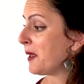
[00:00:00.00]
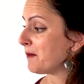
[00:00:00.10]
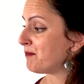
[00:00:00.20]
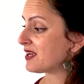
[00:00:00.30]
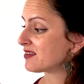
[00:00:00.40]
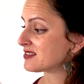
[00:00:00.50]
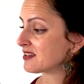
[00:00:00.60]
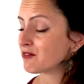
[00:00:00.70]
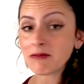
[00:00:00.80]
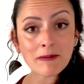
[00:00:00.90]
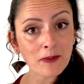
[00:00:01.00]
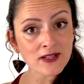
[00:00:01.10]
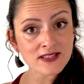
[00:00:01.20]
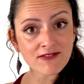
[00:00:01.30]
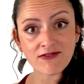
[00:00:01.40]
because the grammar
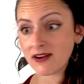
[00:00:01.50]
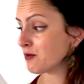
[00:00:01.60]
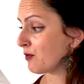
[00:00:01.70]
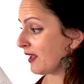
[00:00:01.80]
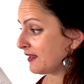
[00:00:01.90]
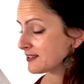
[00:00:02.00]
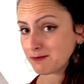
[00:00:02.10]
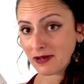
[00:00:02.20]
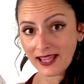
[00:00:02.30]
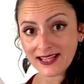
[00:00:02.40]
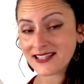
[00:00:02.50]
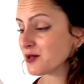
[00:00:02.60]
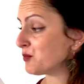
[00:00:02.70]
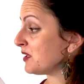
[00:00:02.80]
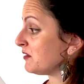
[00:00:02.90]
points are very well explained
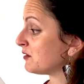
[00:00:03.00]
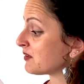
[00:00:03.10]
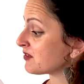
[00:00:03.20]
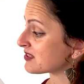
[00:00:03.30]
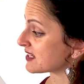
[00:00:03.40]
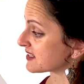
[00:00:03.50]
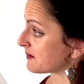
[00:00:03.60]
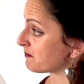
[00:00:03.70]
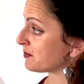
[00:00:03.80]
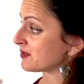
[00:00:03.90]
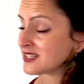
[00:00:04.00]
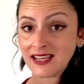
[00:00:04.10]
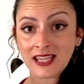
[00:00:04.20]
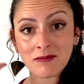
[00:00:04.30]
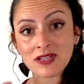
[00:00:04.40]
with numerous examples and
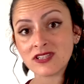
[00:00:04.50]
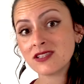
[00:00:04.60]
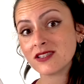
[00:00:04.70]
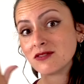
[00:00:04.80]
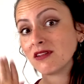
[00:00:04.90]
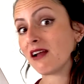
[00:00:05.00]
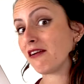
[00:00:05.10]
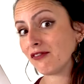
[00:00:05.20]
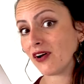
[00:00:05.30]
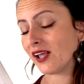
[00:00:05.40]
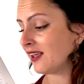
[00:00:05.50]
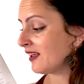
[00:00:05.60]
images to clarify,